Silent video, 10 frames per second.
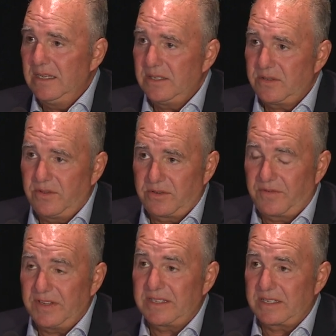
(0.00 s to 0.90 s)
so there's
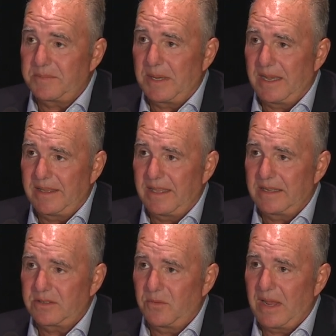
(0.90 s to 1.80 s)
physics behind
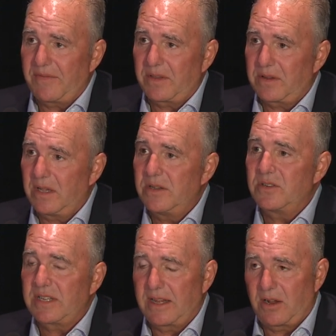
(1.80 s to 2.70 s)
that. So we have to
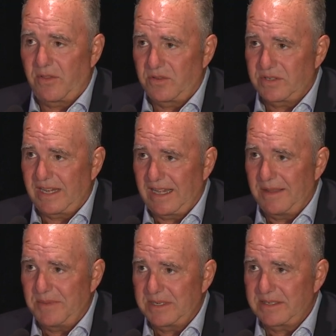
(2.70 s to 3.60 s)
understand all those
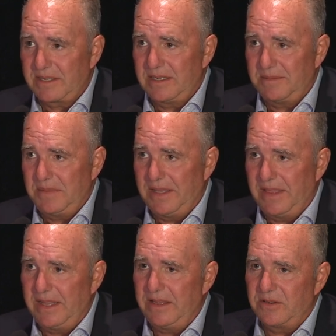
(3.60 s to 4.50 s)
dynamics, um, and
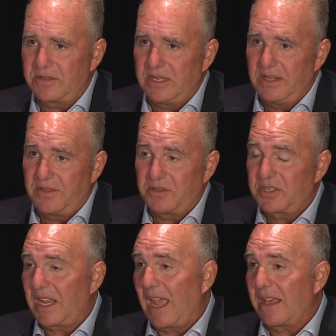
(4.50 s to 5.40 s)
then there's there's
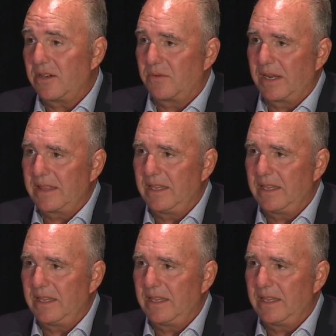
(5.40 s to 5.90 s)
scatter, right?